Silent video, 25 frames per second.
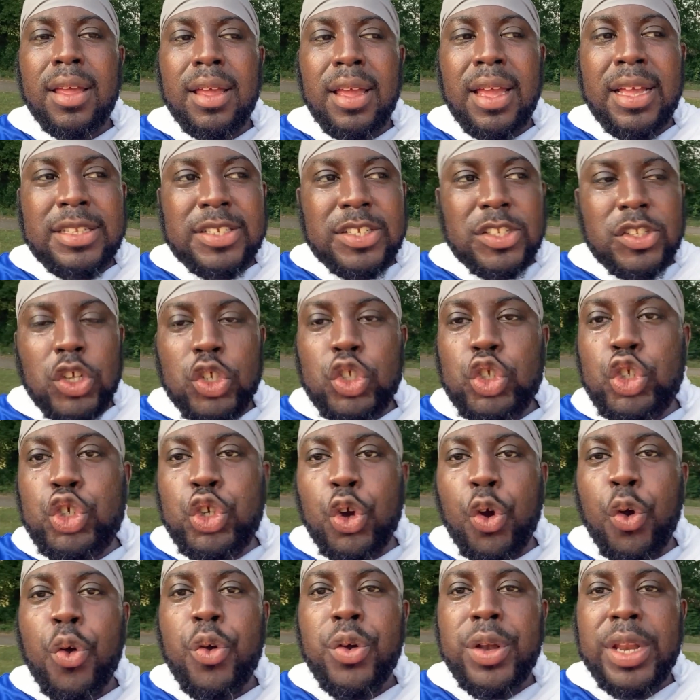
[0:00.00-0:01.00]
it's the
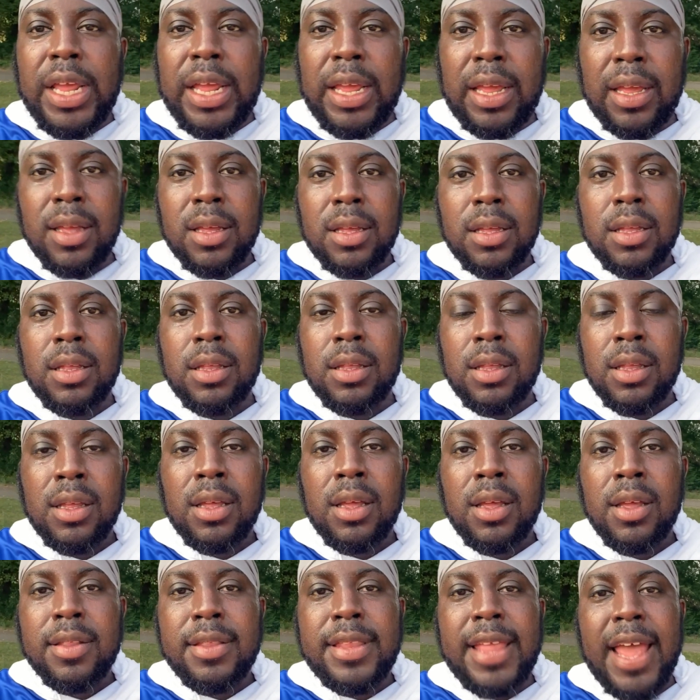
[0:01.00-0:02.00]
journey
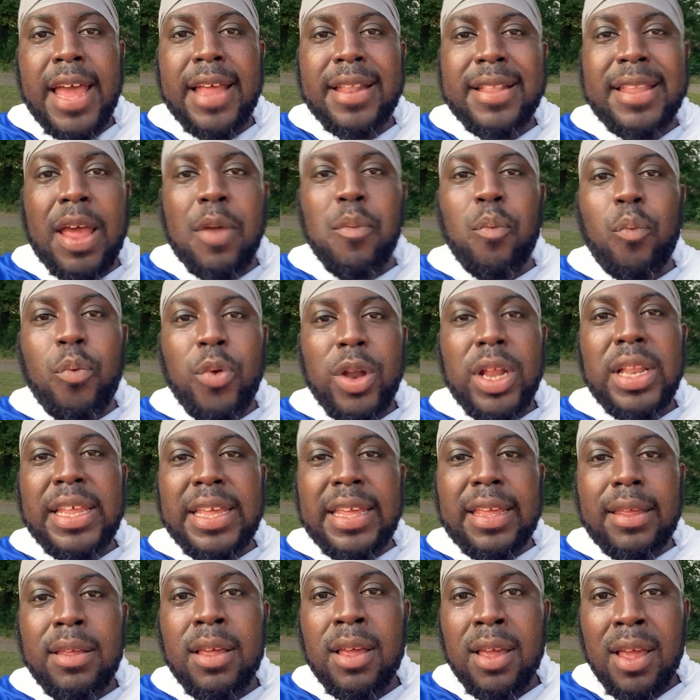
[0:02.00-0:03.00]
that
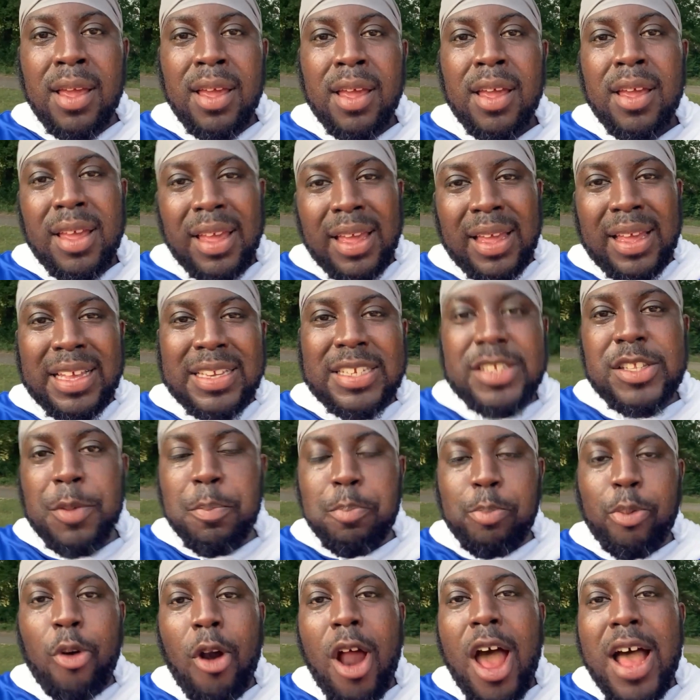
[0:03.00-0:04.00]
really is the
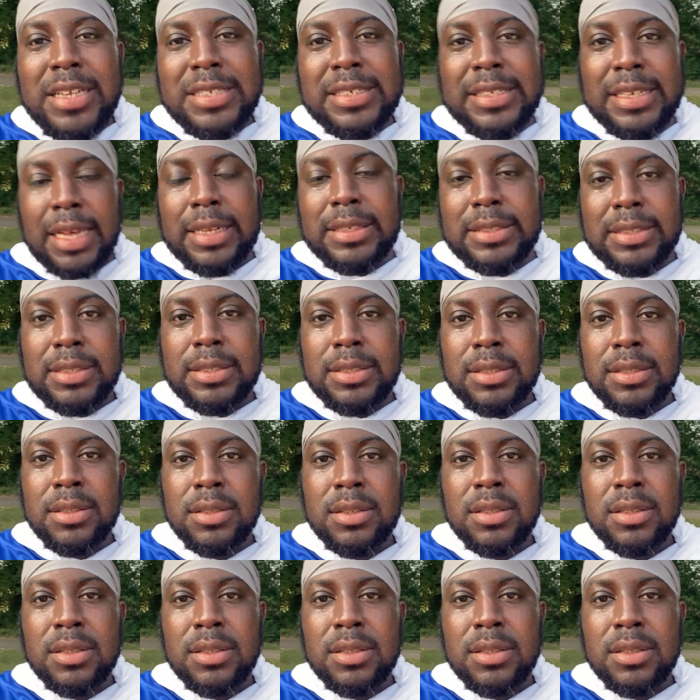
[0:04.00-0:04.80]
process.